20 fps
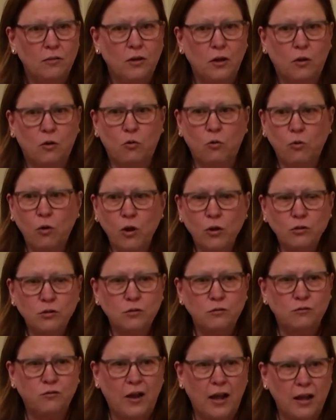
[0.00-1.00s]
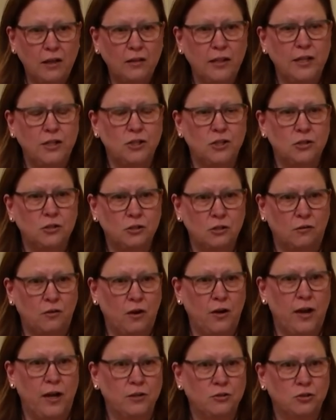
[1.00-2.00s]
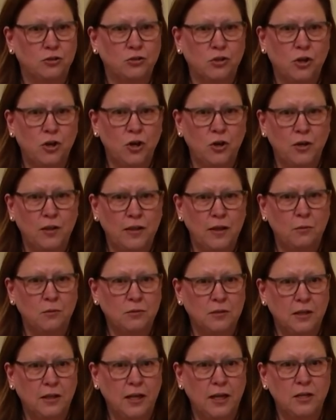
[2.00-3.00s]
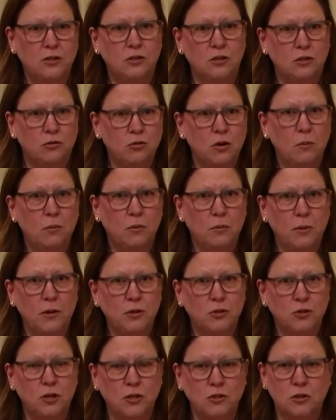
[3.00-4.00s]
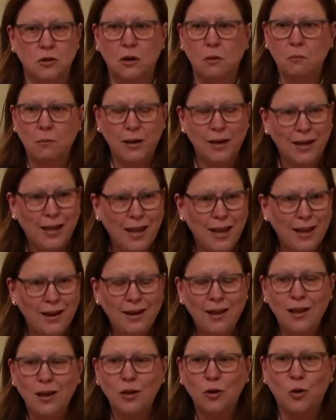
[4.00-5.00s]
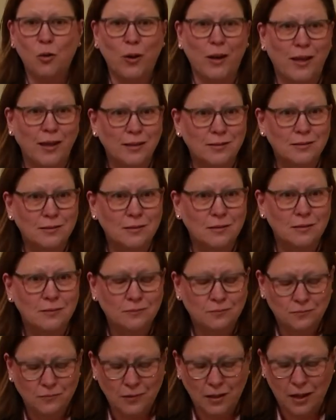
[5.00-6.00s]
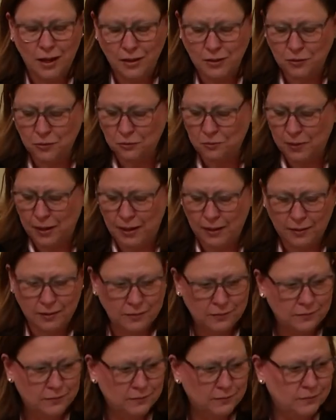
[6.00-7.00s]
the gross violations of our national security that was engaged in the Trump administration. But again, crickets. I yield back.